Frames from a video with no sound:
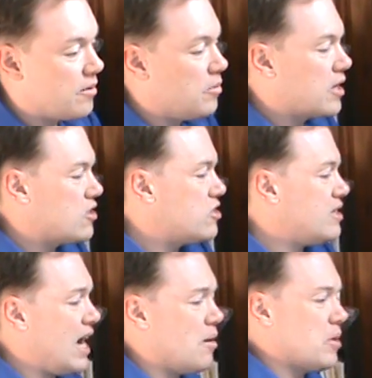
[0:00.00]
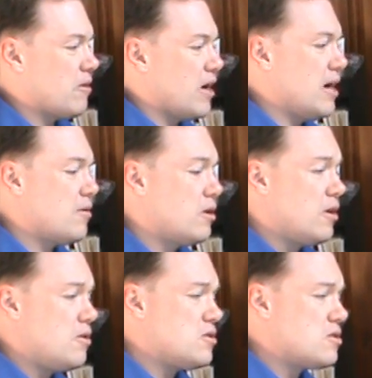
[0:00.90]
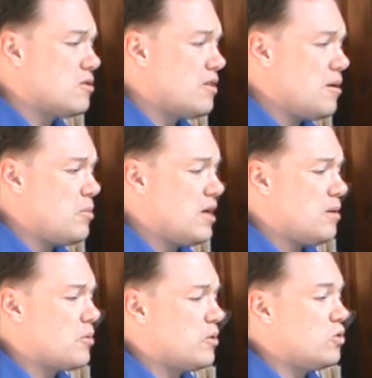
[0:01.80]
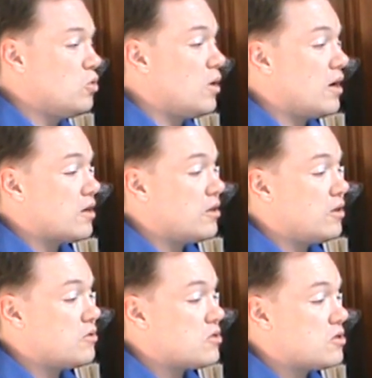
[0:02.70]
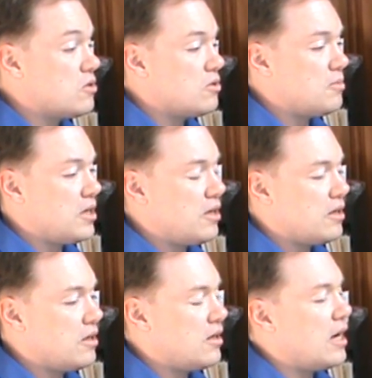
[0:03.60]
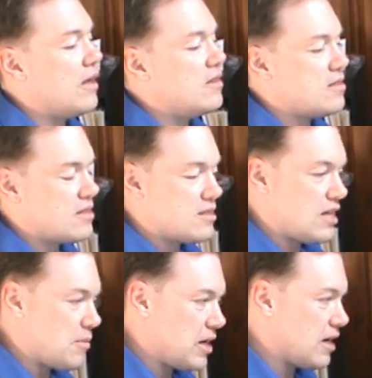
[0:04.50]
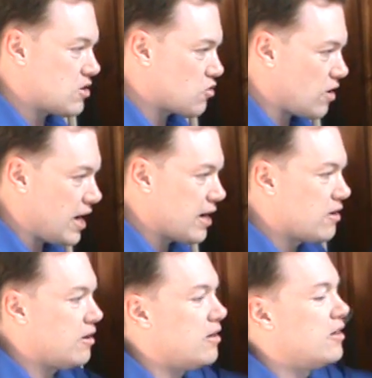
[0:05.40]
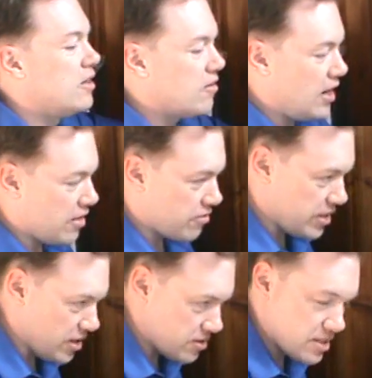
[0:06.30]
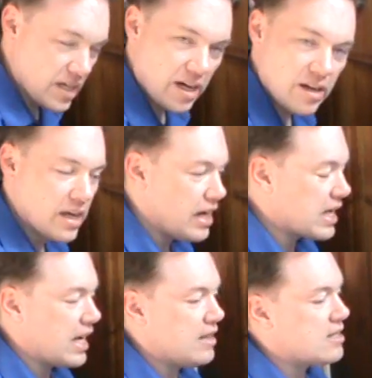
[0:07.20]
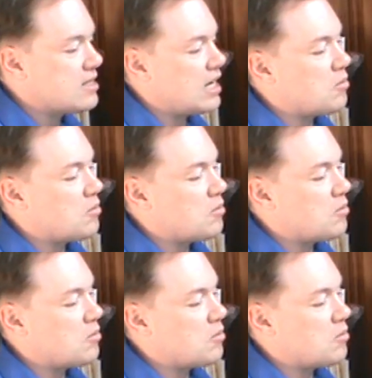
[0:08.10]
because she's happy, right? "Close to the people who are close to me." And this is the same idea, triangle, right? 3 notes down. Again, the same